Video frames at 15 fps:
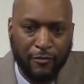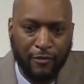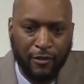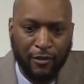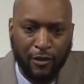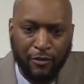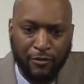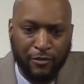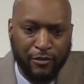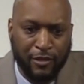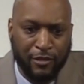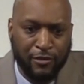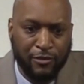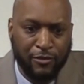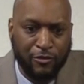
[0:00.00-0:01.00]
you
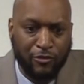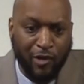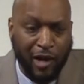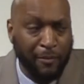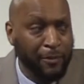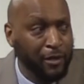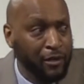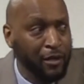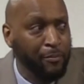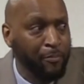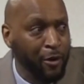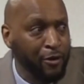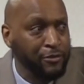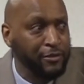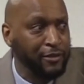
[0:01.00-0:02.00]
just try to be a good
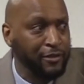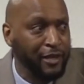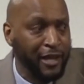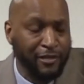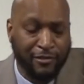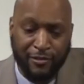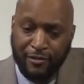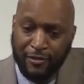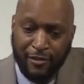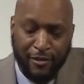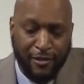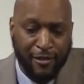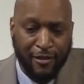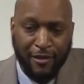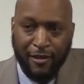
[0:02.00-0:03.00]
person. That's,
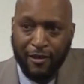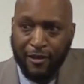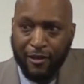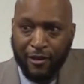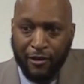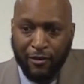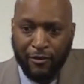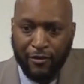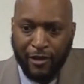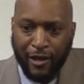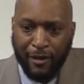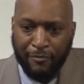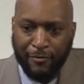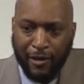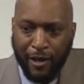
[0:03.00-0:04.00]

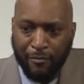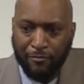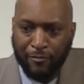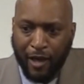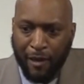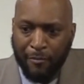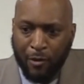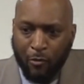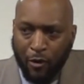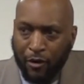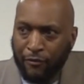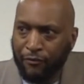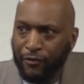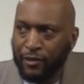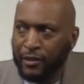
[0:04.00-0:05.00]
I've been
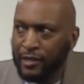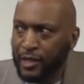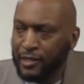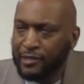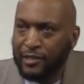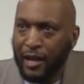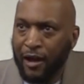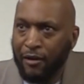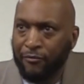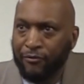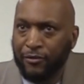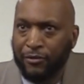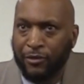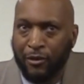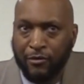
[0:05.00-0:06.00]
working for the Knicks now
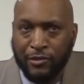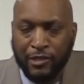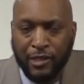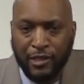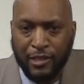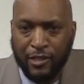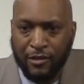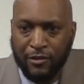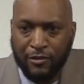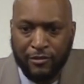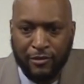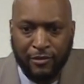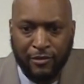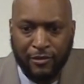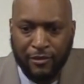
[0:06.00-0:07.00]
for 13
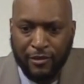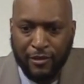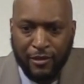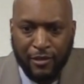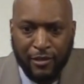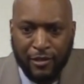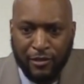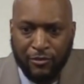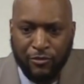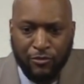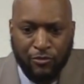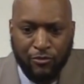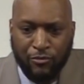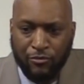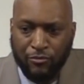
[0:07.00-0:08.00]
years, and
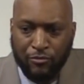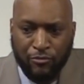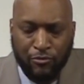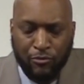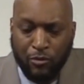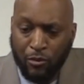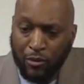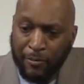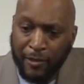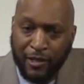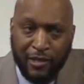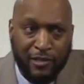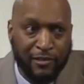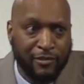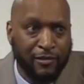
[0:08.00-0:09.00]
it's truly
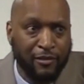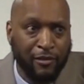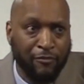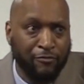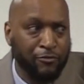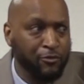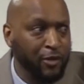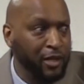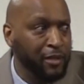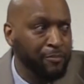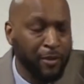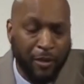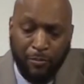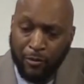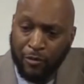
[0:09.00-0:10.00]
because of
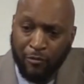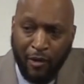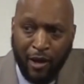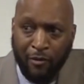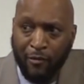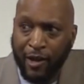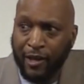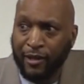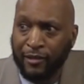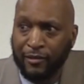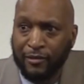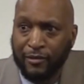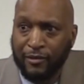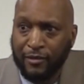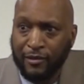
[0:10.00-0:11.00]
treating people the right way.
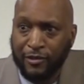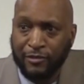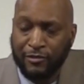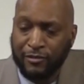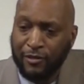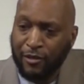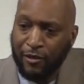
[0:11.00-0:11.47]
Because